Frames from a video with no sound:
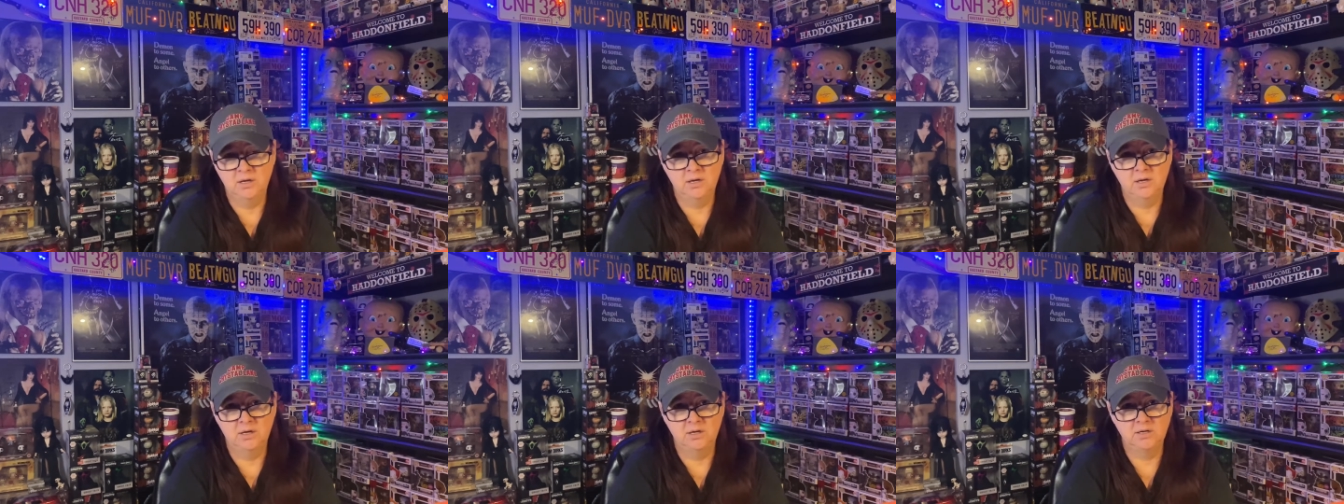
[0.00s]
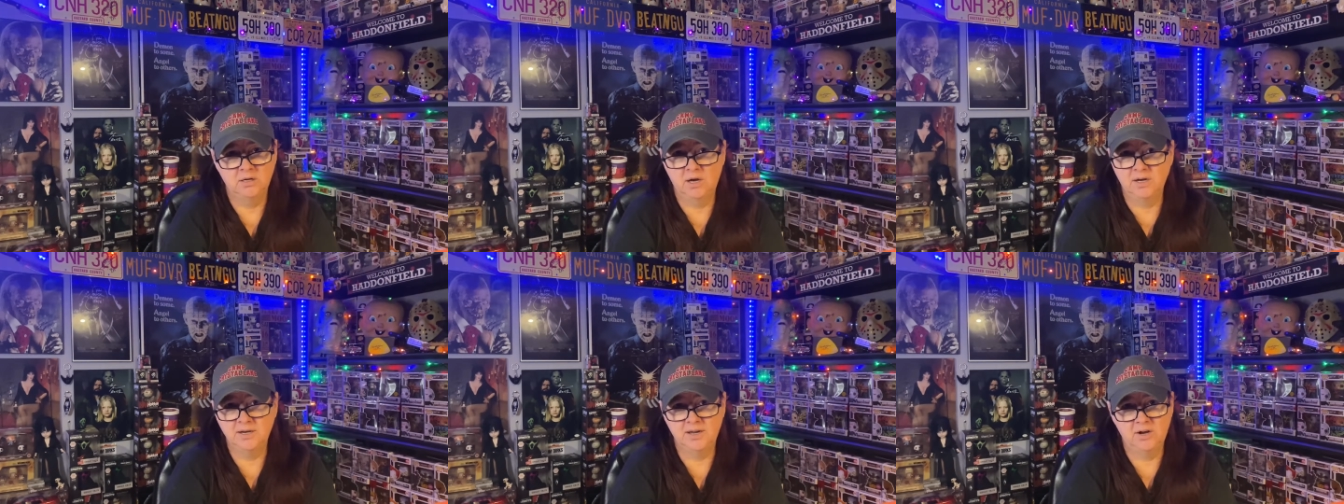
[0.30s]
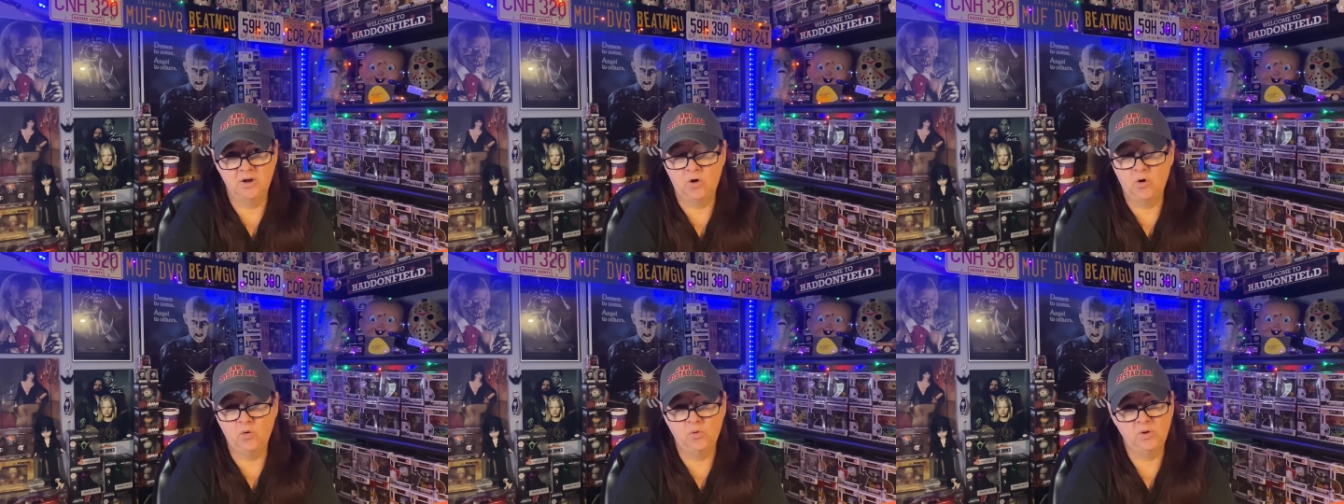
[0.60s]
Doesn't get a
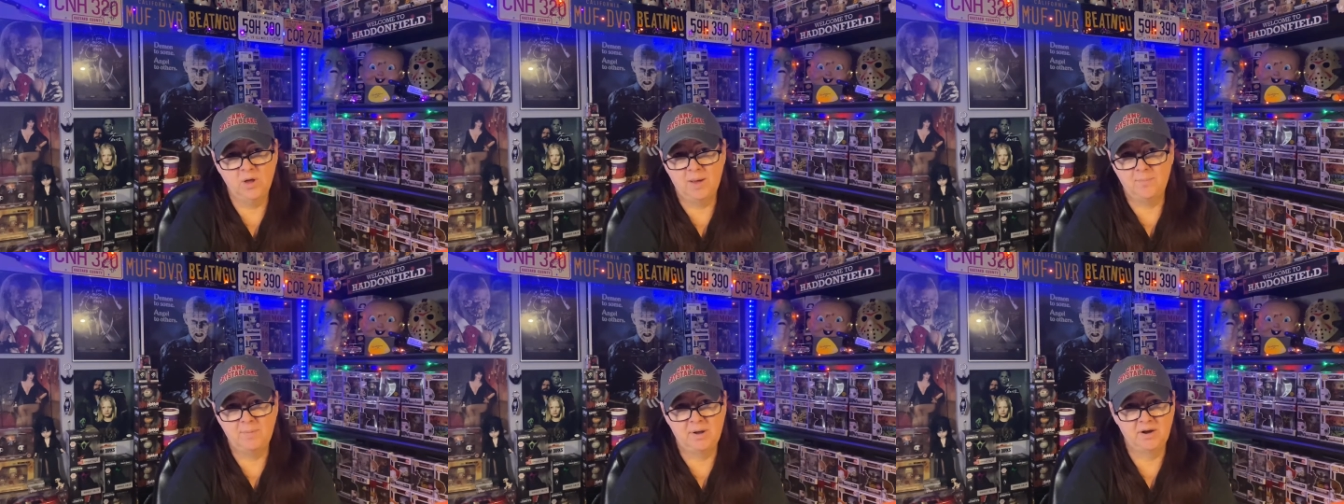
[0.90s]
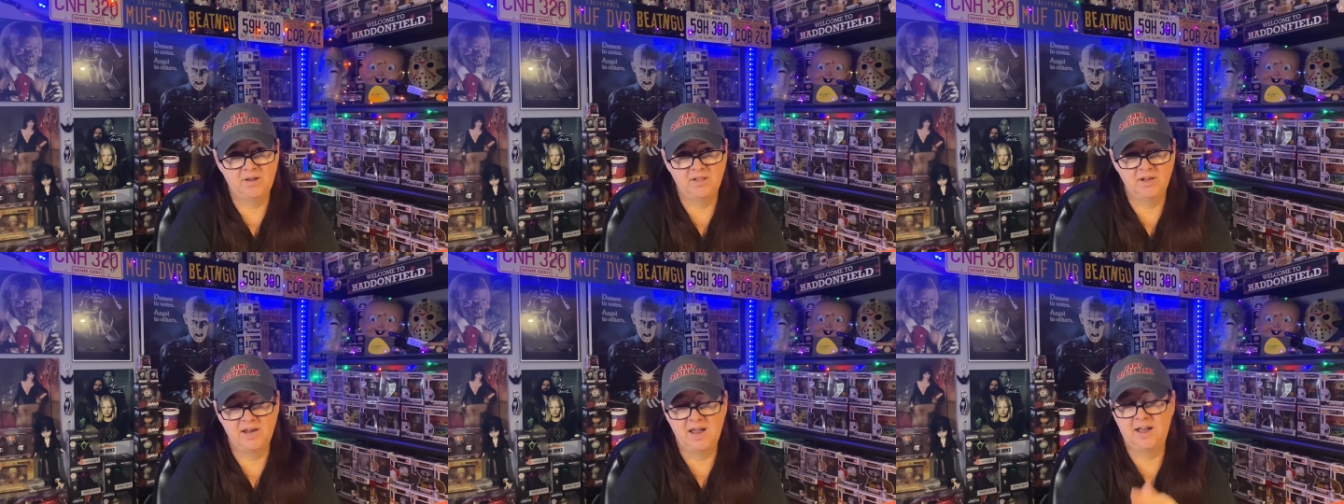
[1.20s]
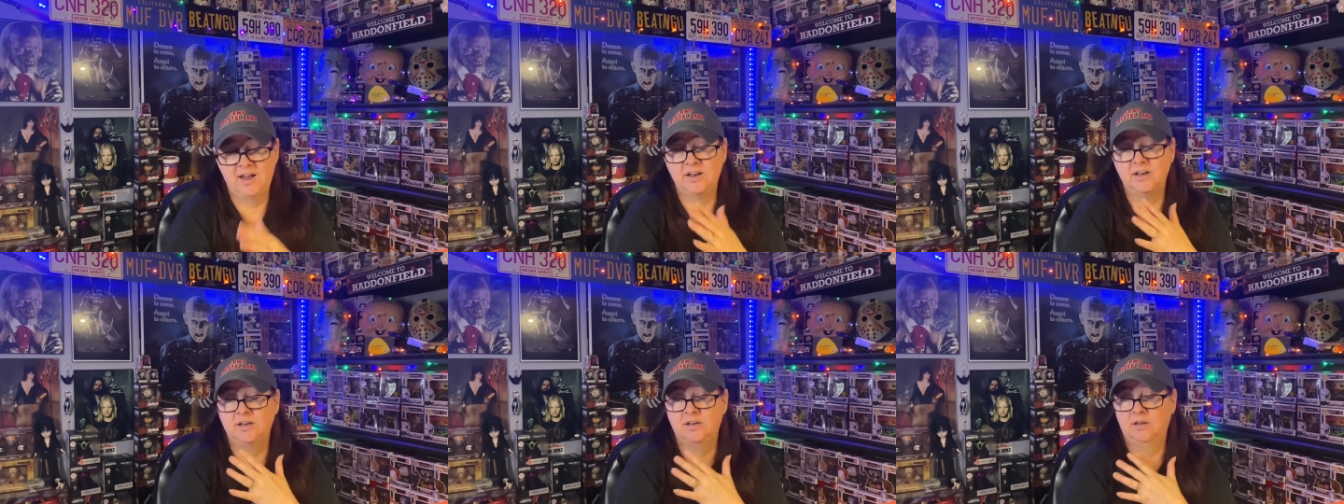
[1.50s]
whole lot better than that
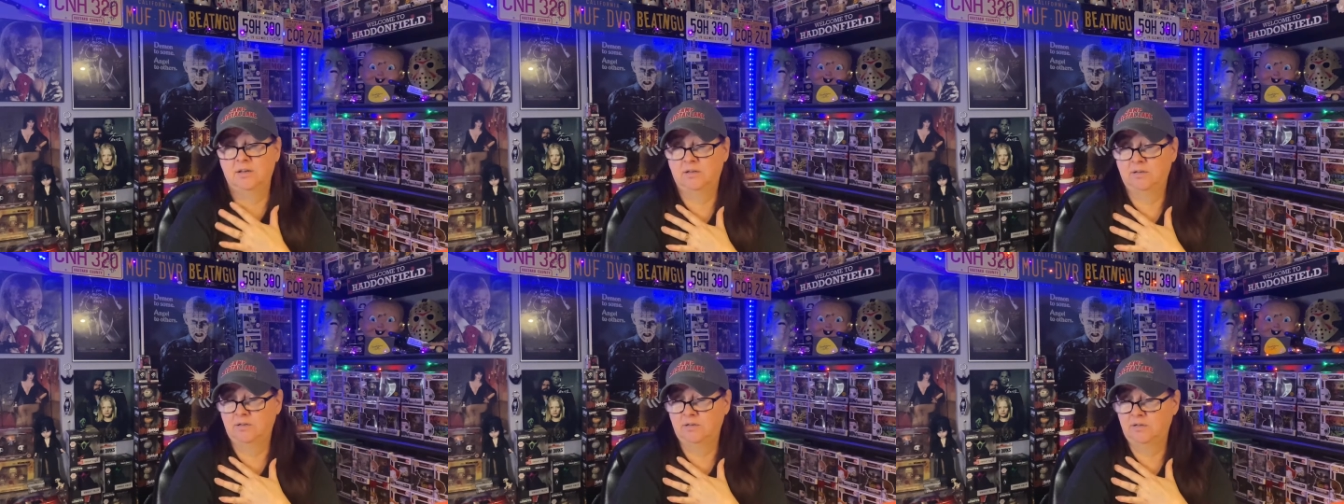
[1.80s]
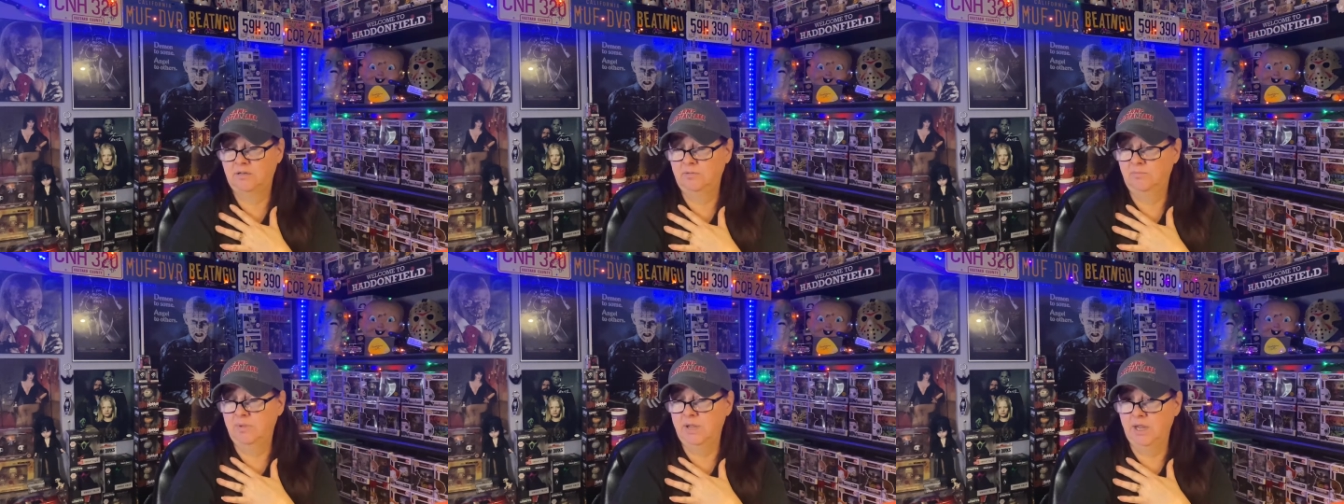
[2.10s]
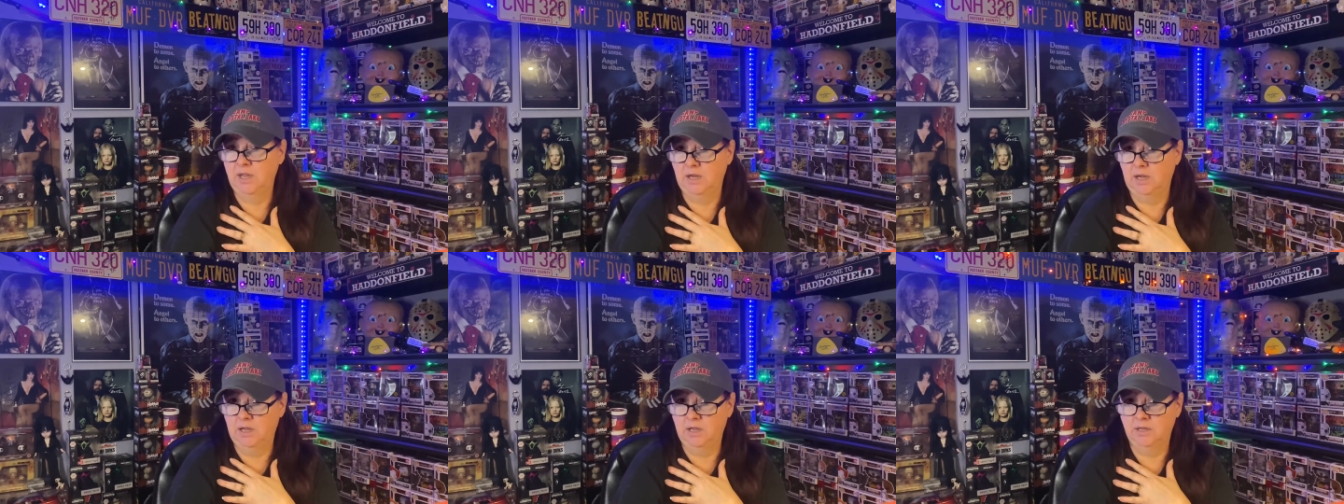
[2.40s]
to me.